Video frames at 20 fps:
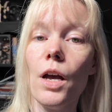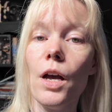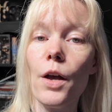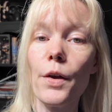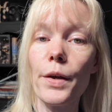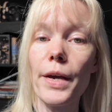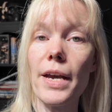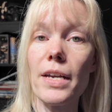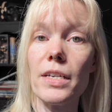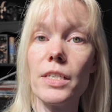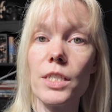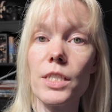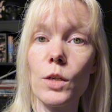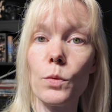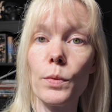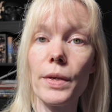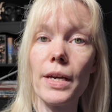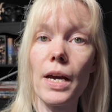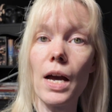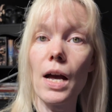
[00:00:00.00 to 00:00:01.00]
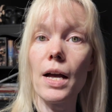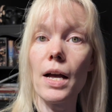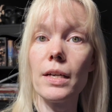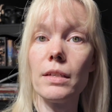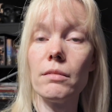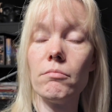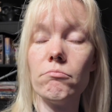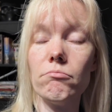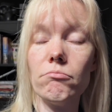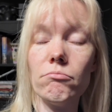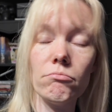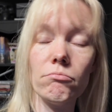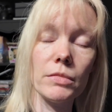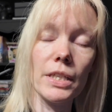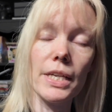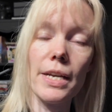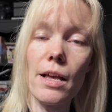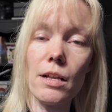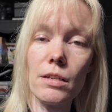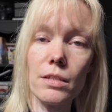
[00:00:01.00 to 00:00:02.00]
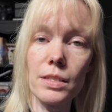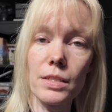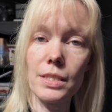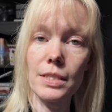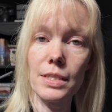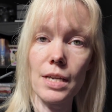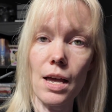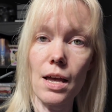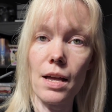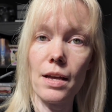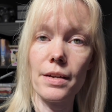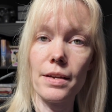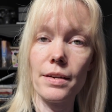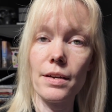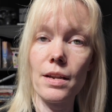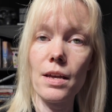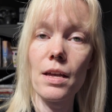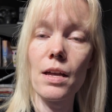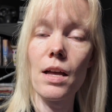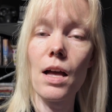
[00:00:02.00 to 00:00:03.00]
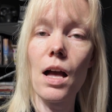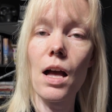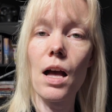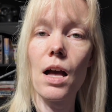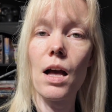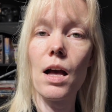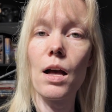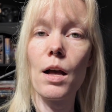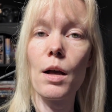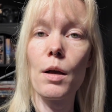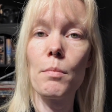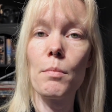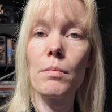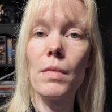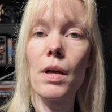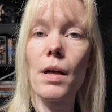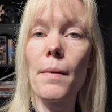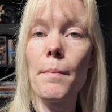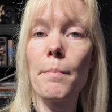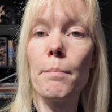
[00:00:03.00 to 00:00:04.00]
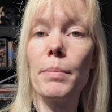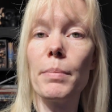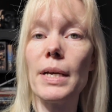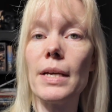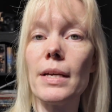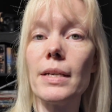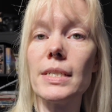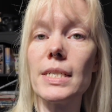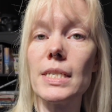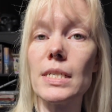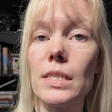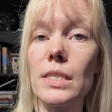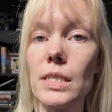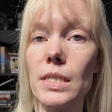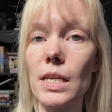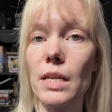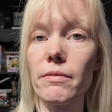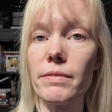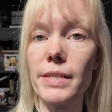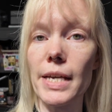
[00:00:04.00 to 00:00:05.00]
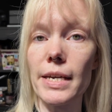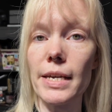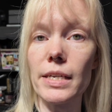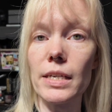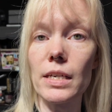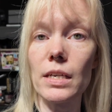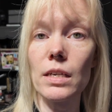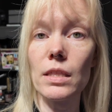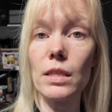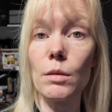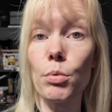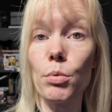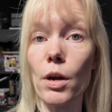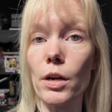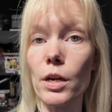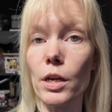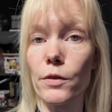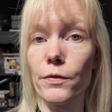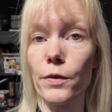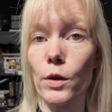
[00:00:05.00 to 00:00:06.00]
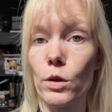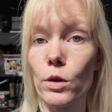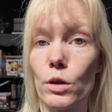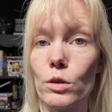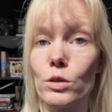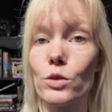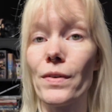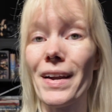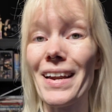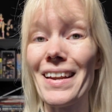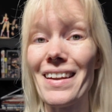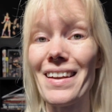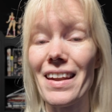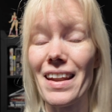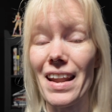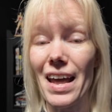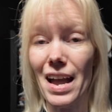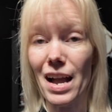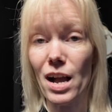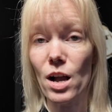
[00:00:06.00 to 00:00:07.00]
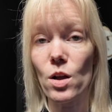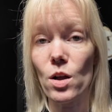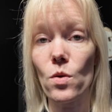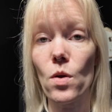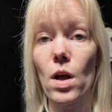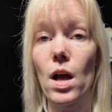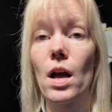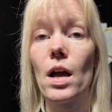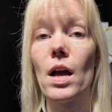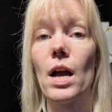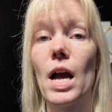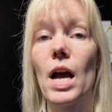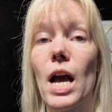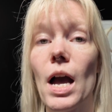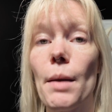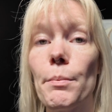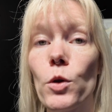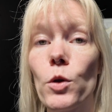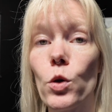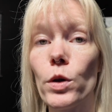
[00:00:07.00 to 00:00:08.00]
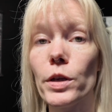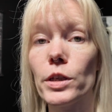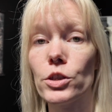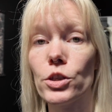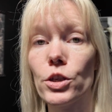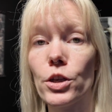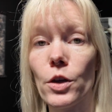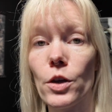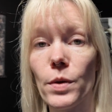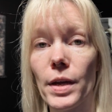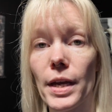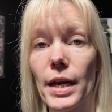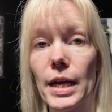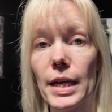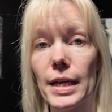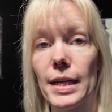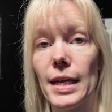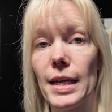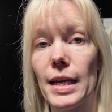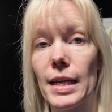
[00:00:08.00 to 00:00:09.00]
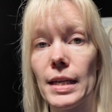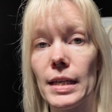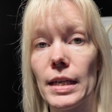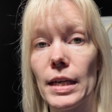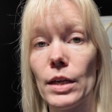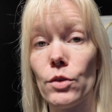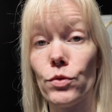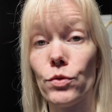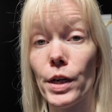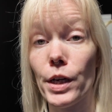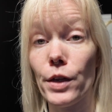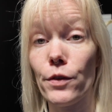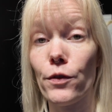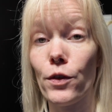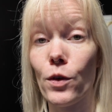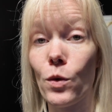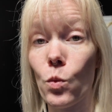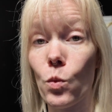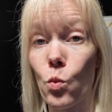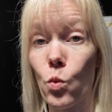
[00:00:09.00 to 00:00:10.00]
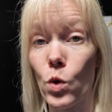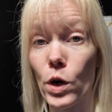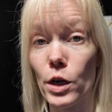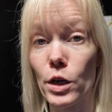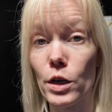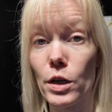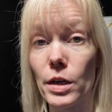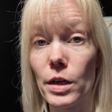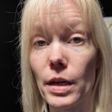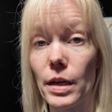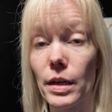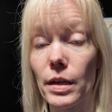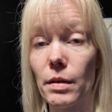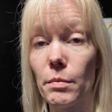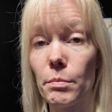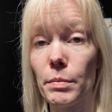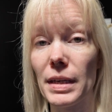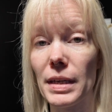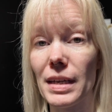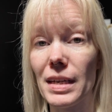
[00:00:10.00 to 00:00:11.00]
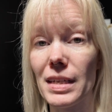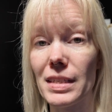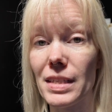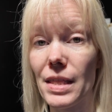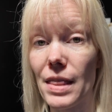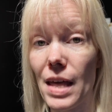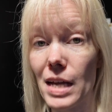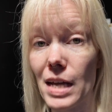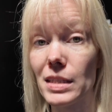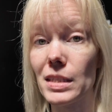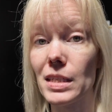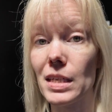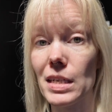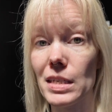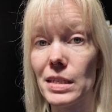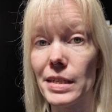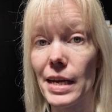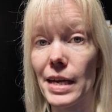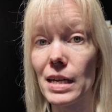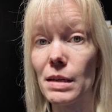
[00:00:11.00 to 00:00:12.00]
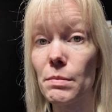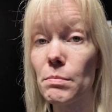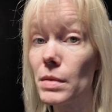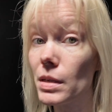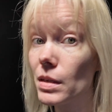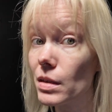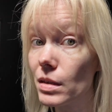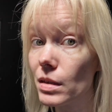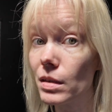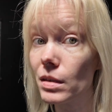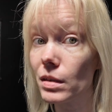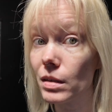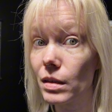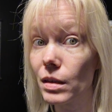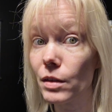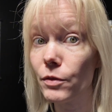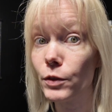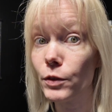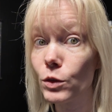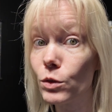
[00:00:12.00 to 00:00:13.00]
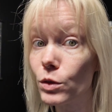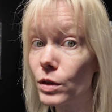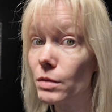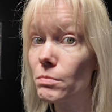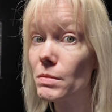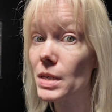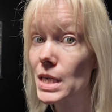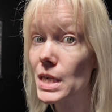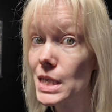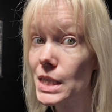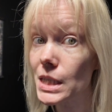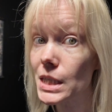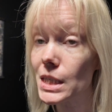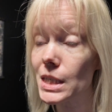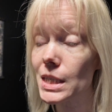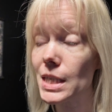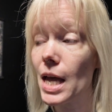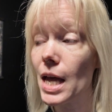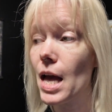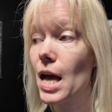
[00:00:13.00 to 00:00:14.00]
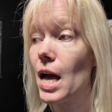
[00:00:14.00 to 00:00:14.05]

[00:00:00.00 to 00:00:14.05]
Okay, so we got the nails done, but instead of taking the product photos right now, I'm going to go ahead and get ready for work because that's going to take me a few good minutes.